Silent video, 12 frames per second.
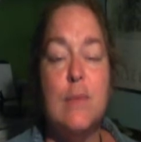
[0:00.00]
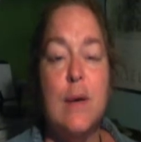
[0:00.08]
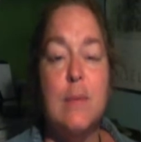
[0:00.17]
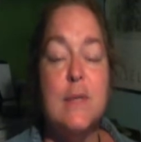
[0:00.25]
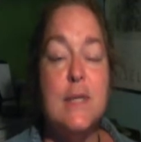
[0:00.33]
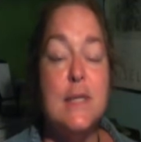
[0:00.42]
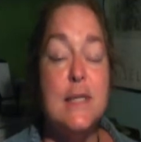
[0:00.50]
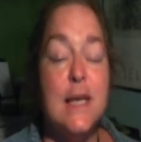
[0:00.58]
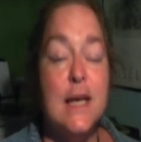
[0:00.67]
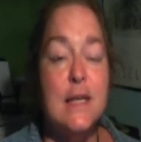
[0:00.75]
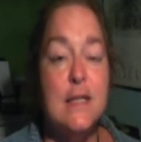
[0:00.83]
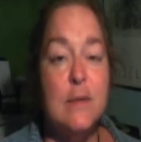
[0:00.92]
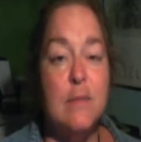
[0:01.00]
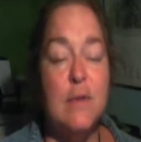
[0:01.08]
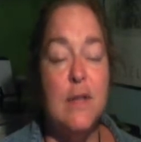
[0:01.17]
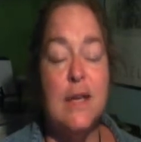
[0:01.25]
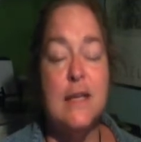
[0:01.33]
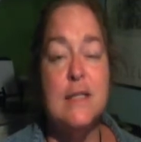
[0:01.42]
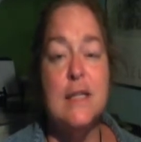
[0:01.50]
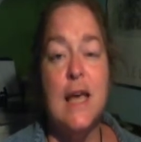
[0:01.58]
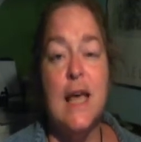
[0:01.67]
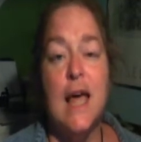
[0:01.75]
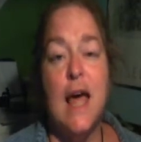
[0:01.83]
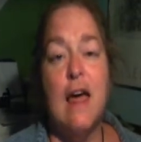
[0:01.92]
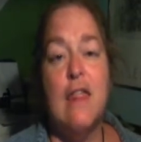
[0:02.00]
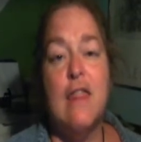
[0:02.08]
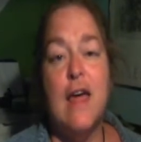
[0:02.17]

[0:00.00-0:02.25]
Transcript: to maybe discuss some things